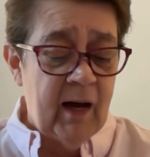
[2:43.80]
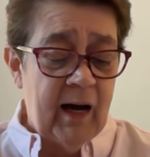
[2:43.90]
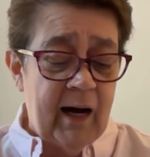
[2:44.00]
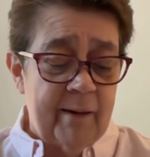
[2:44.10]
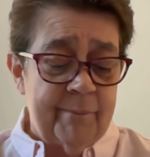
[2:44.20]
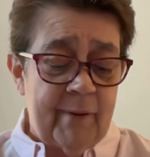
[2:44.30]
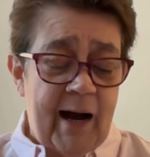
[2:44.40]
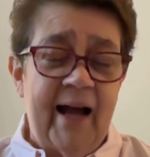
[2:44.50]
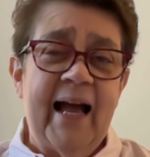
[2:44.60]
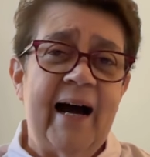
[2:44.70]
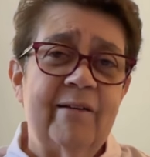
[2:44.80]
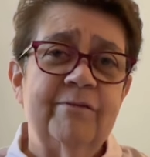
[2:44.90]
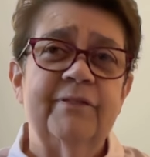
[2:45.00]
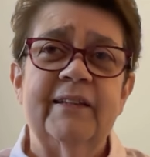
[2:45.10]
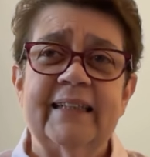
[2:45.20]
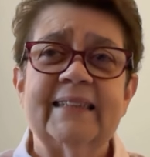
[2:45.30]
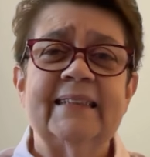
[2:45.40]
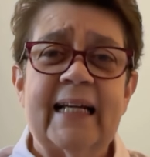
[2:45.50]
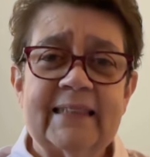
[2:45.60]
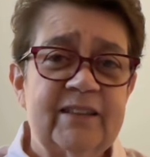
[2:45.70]
I have an
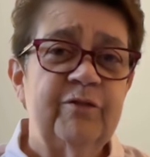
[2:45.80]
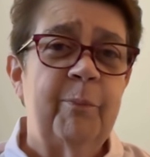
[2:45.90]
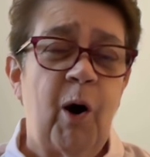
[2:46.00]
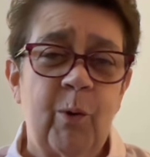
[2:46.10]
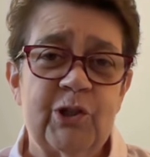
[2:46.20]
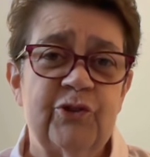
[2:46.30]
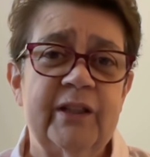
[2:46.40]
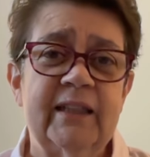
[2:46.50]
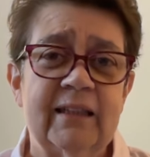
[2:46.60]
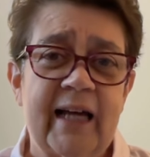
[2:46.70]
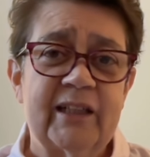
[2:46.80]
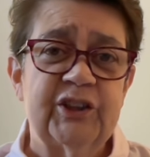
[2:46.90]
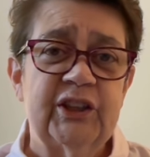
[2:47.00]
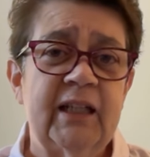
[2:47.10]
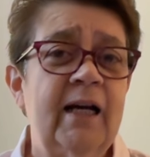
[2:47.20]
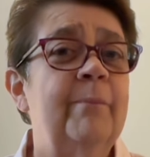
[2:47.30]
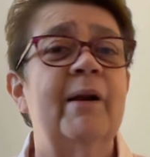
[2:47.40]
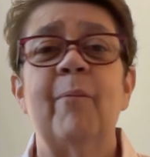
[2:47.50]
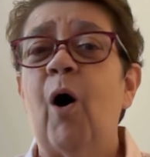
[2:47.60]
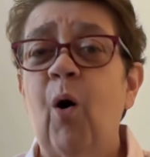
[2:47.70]
extensive poetry collection, but
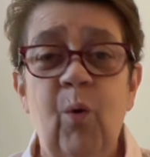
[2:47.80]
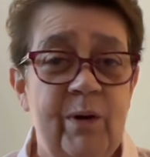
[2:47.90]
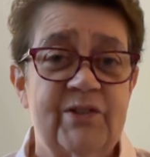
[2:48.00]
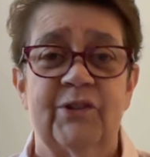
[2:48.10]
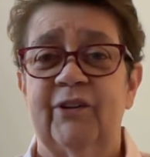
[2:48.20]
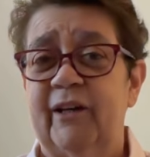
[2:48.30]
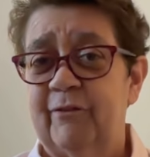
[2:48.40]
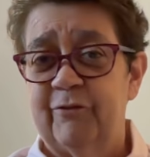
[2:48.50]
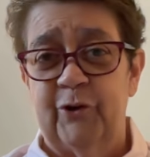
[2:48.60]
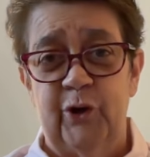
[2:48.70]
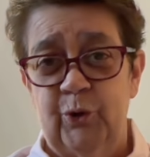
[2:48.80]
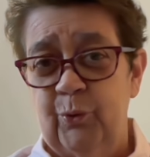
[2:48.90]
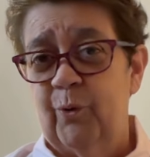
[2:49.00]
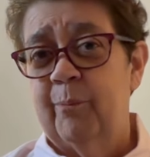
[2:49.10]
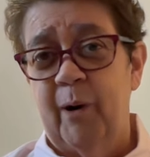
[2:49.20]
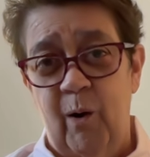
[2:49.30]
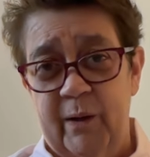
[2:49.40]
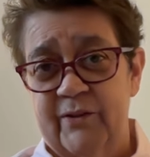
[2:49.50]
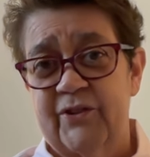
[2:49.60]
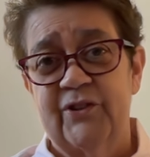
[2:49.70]
I'm always looking for new
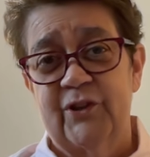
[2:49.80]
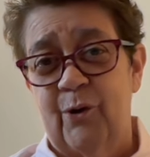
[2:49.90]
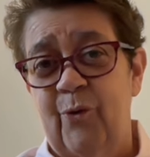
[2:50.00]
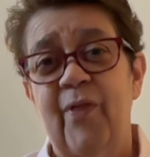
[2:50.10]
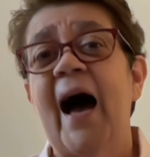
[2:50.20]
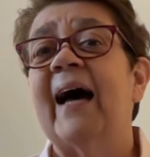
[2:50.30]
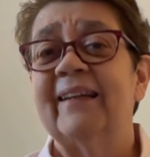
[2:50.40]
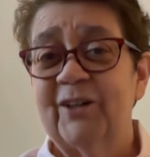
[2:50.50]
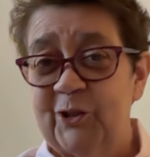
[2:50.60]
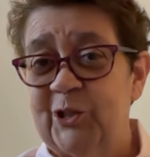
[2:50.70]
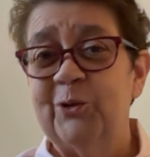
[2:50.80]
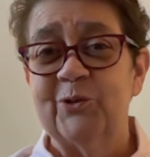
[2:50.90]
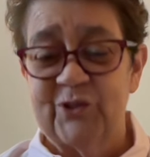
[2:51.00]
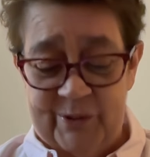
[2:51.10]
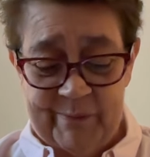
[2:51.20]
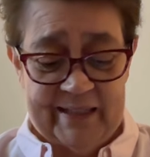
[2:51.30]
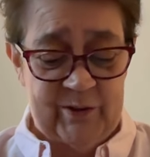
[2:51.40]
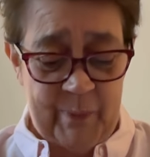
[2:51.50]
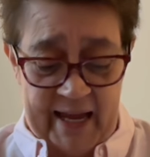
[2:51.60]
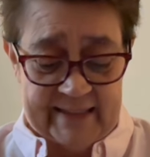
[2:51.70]
poets, so that could use some
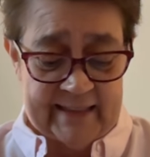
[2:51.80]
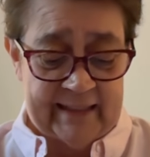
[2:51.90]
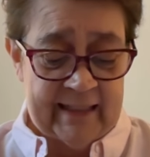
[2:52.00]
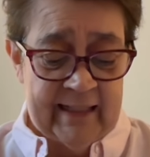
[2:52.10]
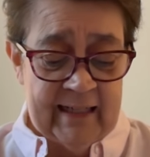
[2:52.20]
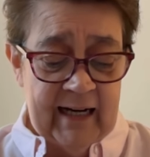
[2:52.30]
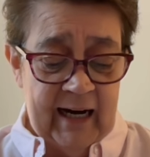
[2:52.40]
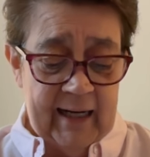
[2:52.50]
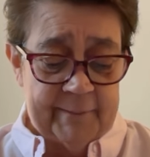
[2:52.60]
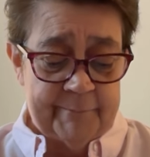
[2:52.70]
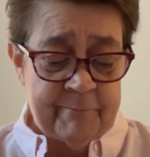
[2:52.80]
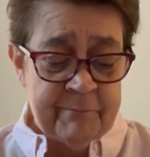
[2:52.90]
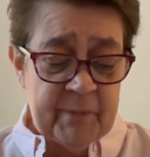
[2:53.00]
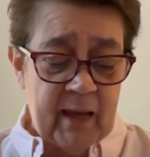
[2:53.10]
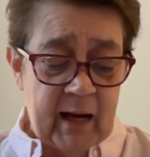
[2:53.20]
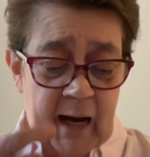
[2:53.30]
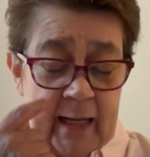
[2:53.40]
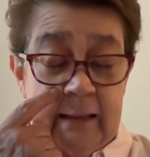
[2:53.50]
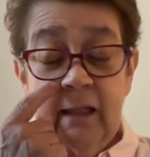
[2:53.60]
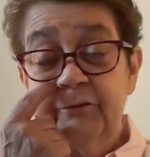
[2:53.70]
expanding.
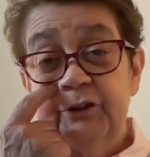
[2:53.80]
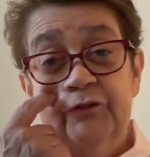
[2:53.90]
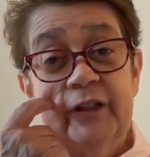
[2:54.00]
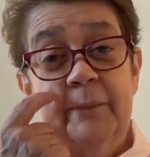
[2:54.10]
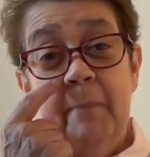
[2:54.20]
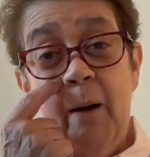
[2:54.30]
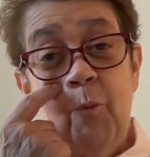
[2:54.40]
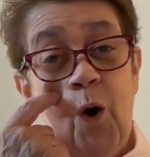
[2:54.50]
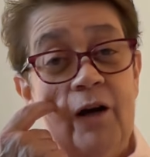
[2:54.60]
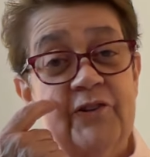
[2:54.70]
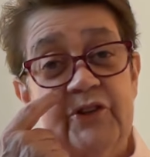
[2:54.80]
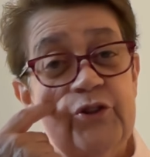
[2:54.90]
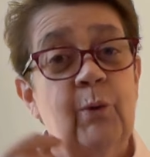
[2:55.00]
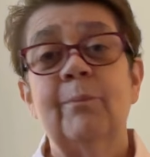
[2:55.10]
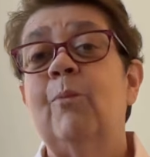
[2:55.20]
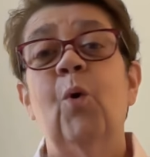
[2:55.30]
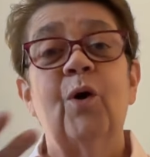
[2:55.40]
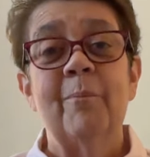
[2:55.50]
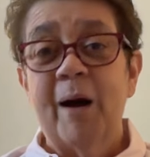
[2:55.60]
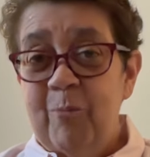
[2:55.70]
I love to read memoirs, so
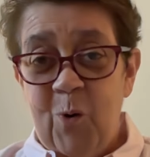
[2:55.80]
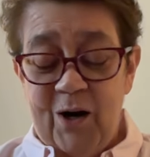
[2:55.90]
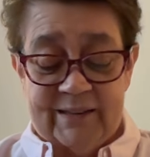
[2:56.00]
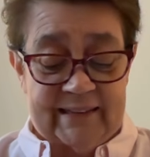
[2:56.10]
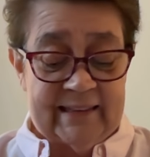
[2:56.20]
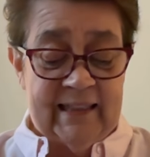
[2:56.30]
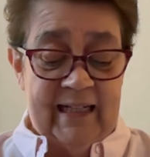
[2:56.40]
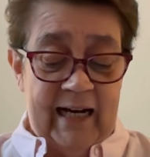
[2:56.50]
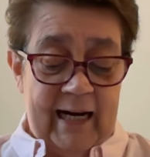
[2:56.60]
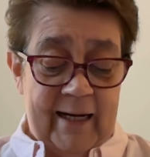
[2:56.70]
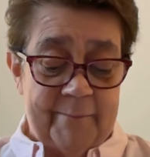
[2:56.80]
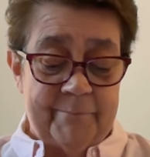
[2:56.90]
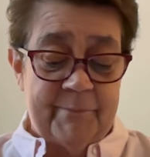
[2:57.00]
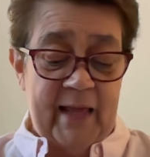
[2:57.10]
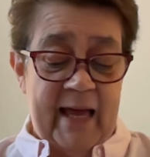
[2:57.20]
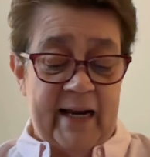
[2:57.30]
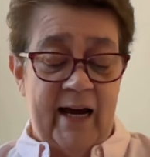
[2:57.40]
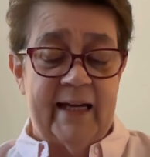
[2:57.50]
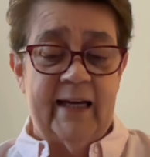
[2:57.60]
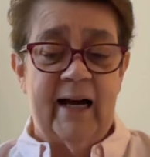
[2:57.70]
more memoirs. And
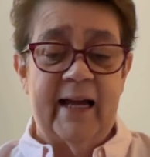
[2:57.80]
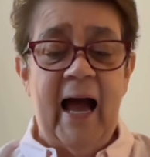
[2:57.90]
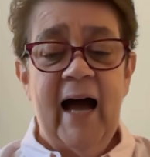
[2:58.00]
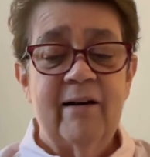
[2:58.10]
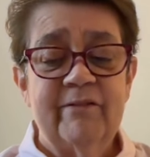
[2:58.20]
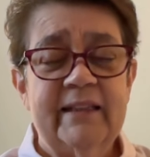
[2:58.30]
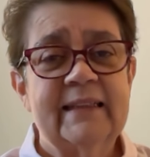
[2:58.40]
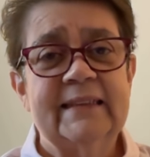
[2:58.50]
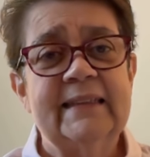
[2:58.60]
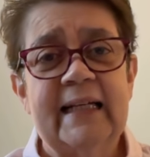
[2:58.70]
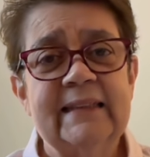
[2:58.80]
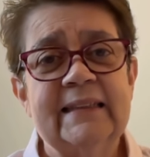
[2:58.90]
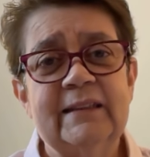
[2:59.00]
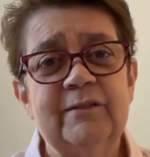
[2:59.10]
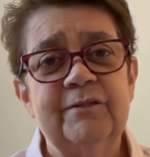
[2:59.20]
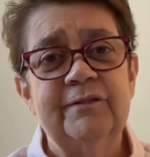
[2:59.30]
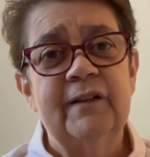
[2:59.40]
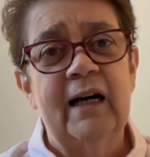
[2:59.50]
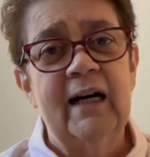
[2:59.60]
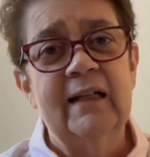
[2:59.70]
I have an extensive
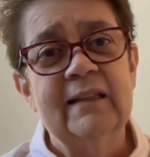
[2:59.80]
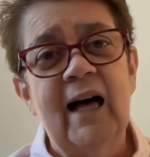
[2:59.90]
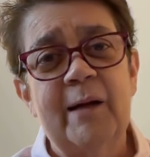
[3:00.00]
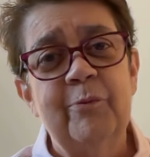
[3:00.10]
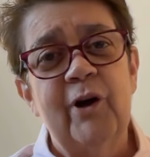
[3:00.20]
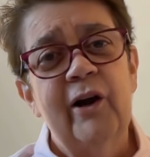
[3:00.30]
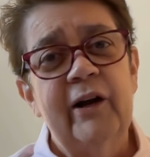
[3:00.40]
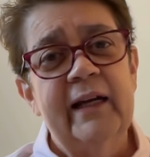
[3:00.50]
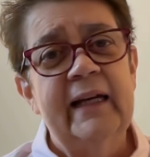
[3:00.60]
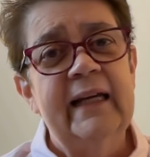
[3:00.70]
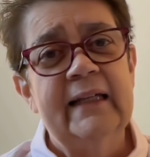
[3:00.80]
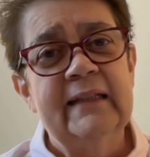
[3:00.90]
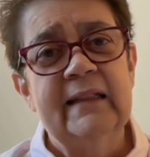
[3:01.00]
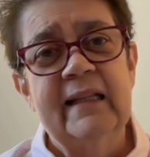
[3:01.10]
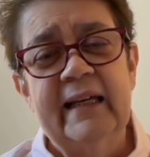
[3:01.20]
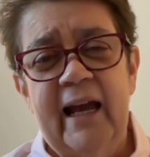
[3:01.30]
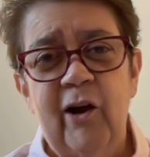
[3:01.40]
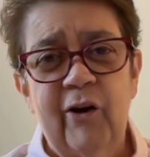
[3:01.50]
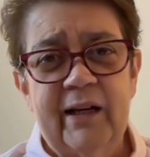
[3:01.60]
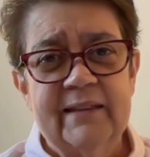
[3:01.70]
library in the
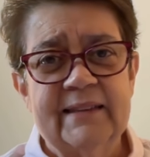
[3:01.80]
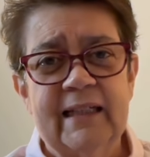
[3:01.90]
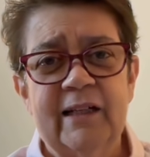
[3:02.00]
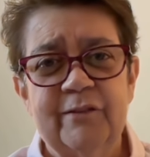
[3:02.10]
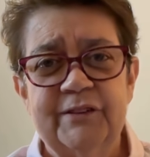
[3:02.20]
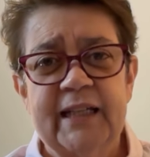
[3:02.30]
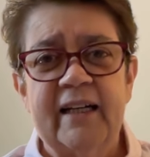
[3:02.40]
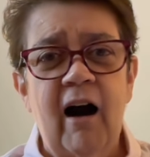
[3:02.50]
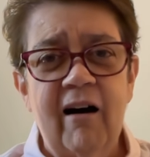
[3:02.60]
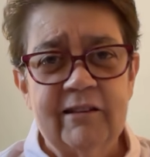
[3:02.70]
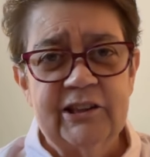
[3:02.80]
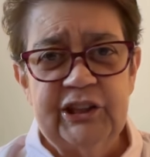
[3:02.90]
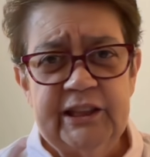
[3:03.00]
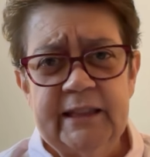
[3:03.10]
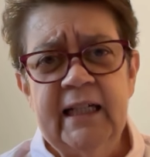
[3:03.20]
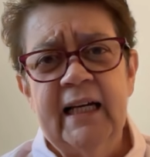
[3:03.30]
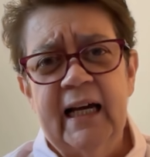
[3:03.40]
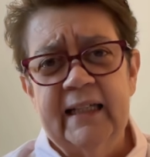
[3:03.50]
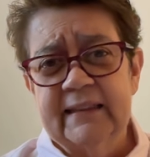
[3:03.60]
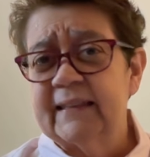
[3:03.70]
areas of psychology
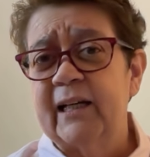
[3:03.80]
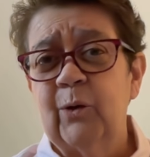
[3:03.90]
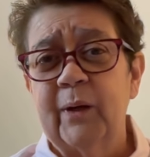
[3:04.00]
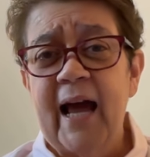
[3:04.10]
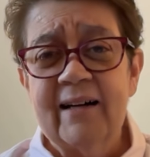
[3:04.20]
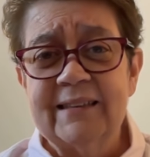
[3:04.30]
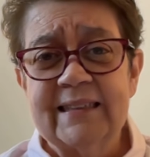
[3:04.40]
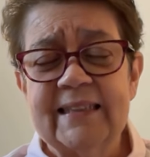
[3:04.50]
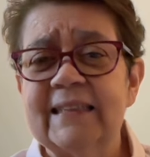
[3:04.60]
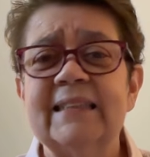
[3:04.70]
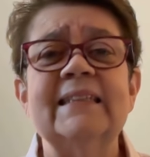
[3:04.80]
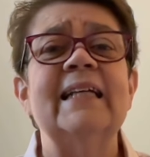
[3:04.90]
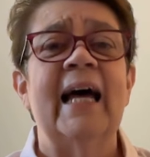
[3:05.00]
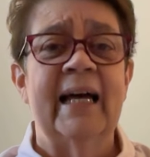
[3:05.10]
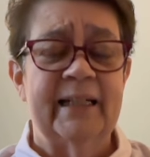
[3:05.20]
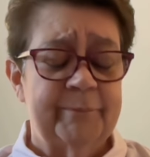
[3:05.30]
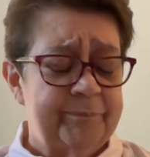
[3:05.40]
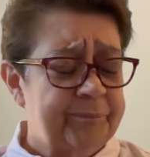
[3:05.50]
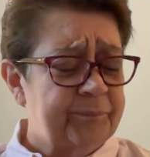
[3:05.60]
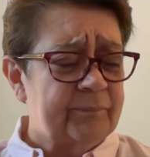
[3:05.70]
and psychoanalysis, and